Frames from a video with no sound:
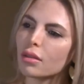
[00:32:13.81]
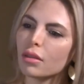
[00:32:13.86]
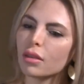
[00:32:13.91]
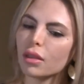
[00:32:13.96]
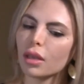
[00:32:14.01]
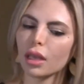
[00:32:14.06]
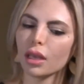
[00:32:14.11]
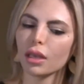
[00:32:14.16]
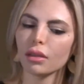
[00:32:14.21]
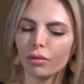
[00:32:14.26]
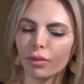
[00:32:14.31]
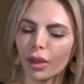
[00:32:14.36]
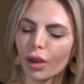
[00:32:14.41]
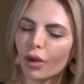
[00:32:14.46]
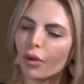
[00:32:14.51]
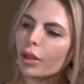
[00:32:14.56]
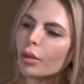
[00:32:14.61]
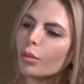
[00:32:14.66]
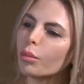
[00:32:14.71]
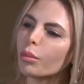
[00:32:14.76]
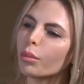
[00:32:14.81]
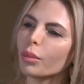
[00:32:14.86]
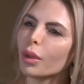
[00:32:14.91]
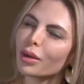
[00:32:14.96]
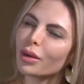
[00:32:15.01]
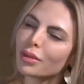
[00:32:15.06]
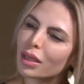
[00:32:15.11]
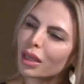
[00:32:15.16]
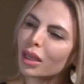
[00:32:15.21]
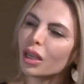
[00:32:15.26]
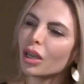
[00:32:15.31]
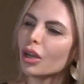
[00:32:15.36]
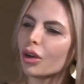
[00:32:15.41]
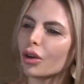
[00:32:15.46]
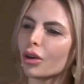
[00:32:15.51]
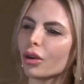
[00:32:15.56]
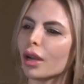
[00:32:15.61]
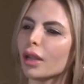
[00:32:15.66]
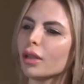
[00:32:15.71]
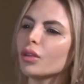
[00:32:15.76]
the very
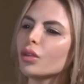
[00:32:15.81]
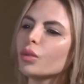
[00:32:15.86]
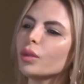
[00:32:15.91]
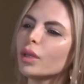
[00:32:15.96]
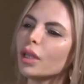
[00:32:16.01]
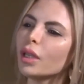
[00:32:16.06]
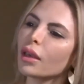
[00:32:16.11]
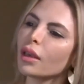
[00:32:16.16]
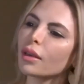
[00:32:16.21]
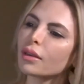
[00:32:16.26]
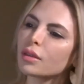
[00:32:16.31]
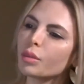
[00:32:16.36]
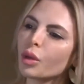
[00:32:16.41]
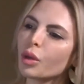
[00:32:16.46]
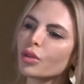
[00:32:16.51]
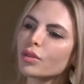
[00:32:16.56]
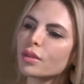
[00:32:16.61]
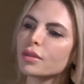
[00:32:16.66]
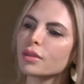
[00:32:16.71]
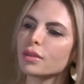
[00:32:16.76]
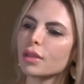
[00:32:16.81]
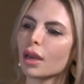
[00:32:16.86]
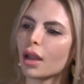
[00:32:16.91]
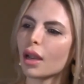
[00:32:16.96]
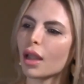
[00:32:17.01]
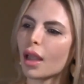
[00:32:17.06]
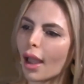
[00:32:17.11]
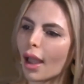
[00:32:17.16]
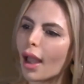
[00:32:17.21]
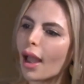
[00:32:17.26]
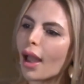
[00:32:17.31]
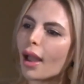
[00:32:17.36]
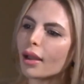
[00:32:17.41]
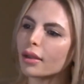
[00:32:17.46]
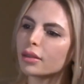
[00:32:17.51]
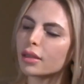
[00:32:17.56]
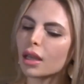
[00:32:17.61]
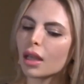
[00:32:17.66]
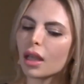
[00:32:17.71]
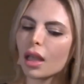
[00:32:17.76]
particular and unique experiences that I
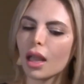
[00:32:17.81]
had,